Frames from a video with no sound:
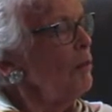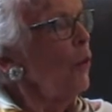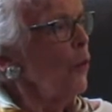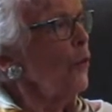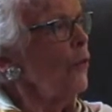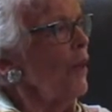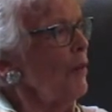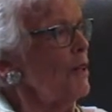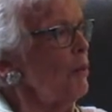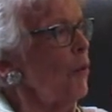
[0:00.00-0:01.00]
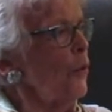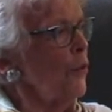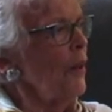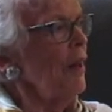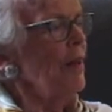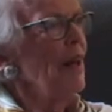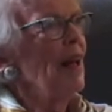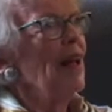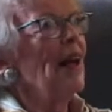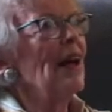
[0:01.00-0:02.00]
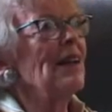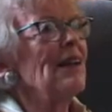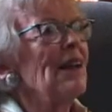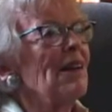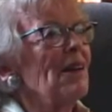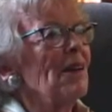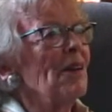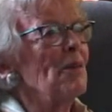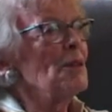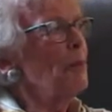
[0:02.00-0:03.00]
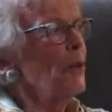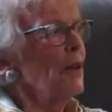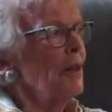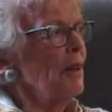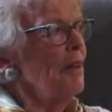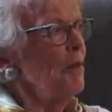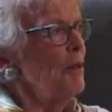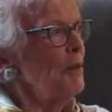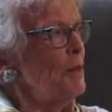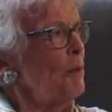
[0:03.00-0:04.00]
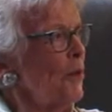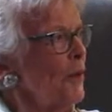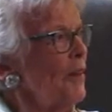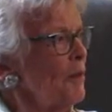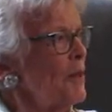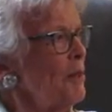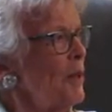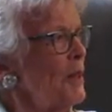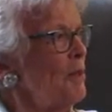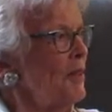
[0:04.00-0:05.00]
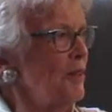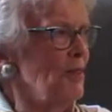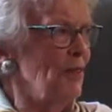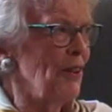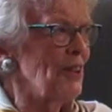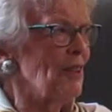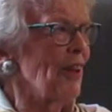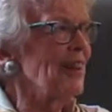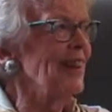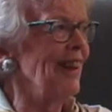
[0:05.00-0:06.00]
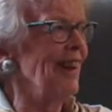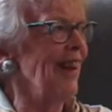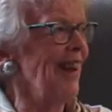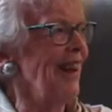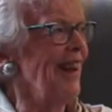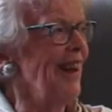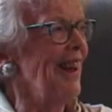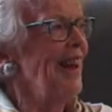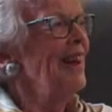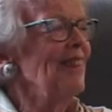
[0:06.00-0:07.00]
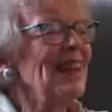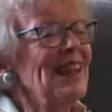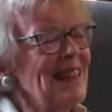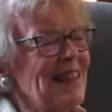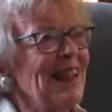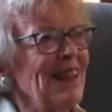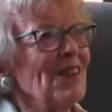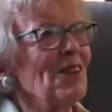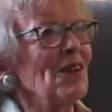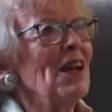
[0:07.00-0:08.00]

Both. I was at both, yeah. And Miss Burke, that was the principal. She was very strict. But nice lady though.